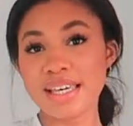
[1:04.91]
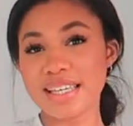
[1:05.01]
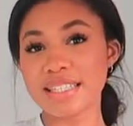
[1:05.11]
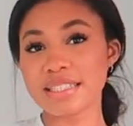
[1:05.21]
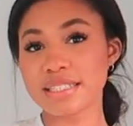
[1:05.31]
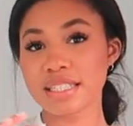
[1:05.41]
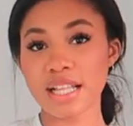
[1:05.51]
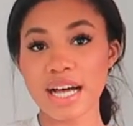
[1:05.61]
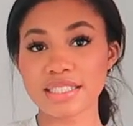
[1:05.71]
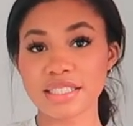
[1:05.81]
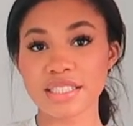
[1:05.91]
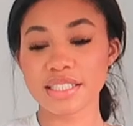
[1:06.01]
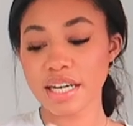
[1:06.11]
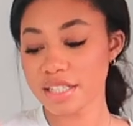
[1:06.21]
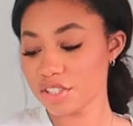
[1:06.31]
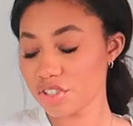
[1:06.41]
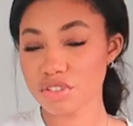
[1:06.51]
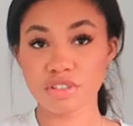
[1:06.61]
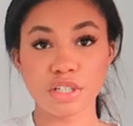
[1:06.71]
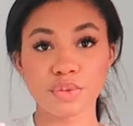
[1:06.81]
it's classic and it kind of
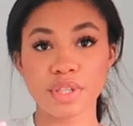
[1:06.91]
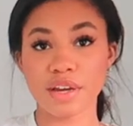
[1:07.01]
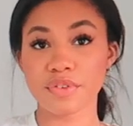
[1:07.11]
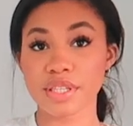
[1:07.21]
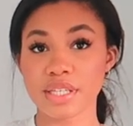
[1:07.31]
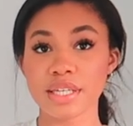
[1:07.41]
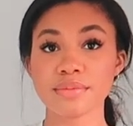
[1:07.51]
just goes with everything.